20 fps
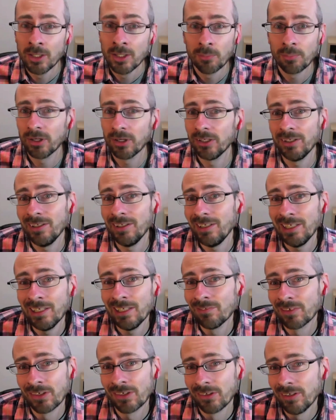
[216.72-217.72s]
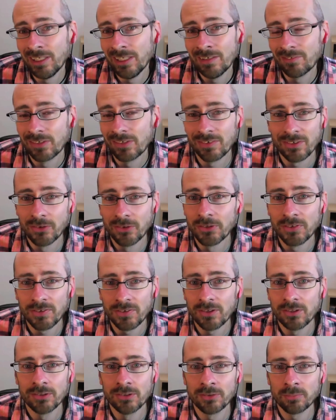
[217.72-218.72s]
but even so, it's
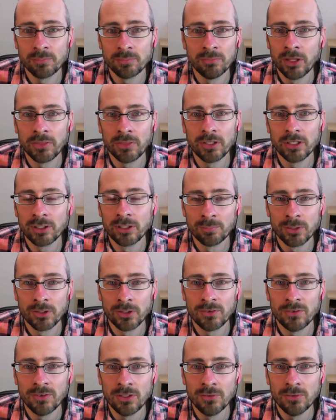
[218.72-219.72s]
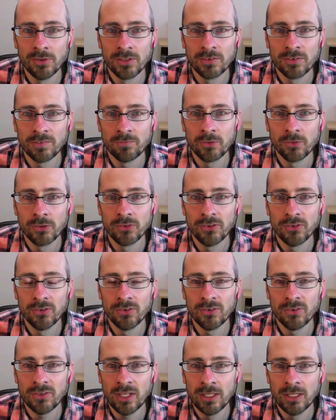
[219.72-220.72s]
still nothing compared to the US
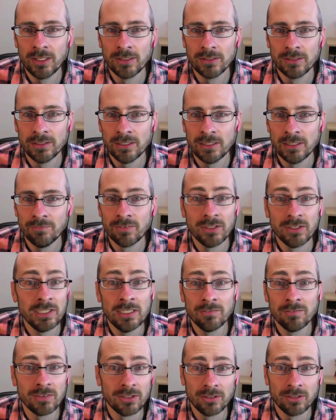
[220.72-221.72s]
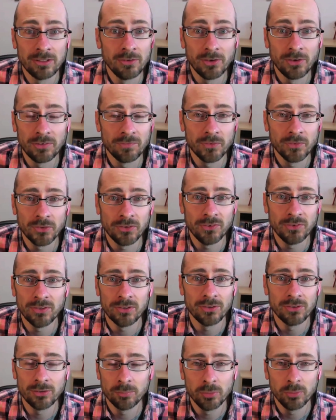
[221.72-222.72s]
forces, and even the US forces
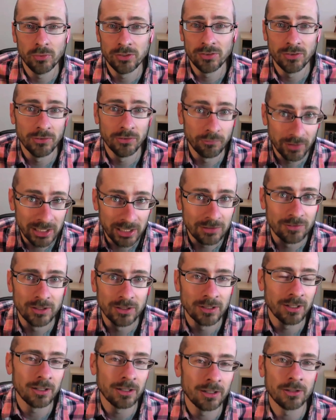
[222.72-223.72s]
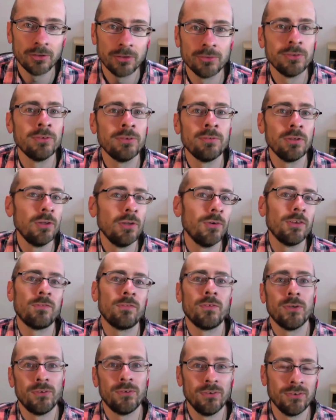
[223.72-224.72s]
that are deployed to the region, let alone US
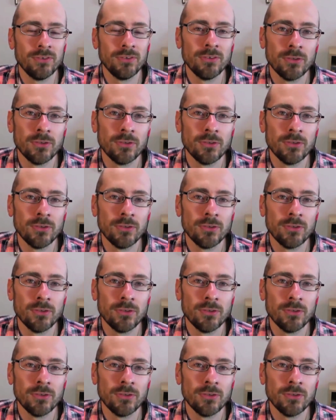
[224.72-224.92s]
forces in